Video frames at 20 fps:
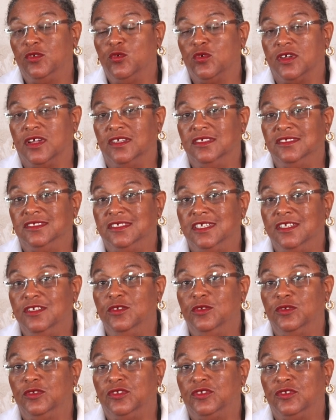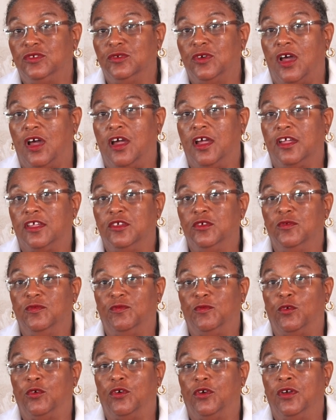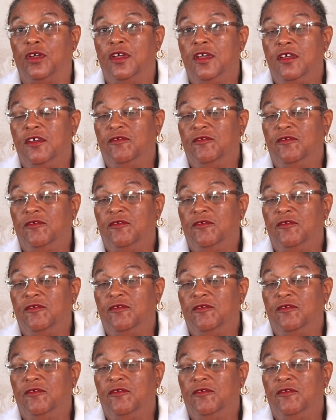who continues to argue for